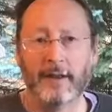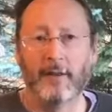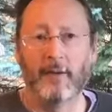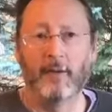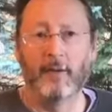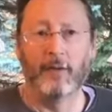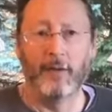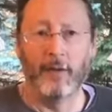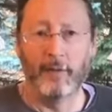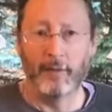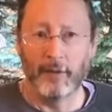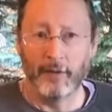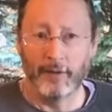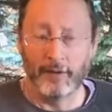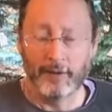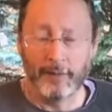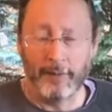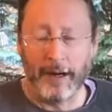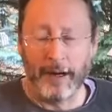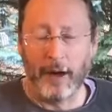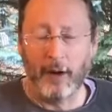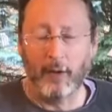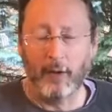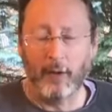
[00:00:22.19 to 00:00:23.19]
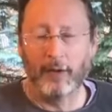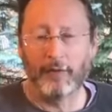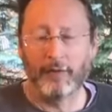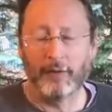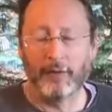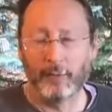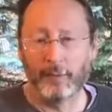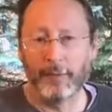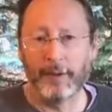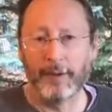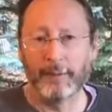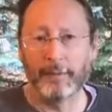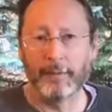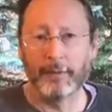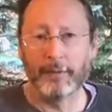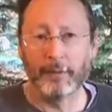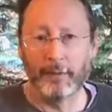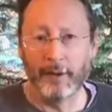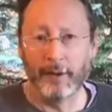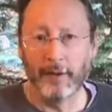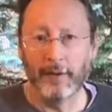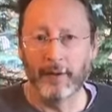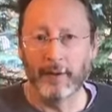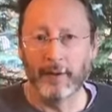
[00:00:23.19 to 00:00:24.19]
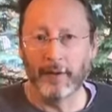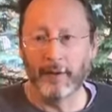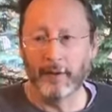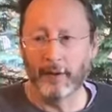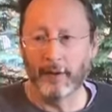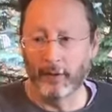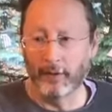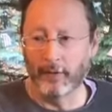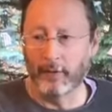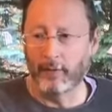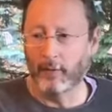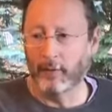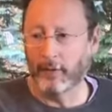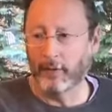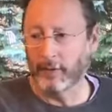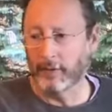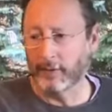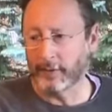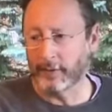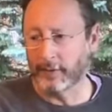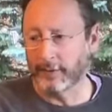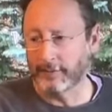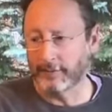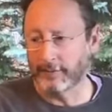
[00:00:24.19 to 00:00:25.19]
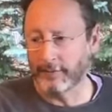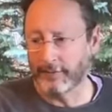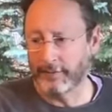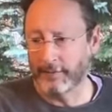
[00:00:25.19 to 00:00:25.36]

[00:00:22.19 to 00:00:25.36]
were the most powerful people in their own world,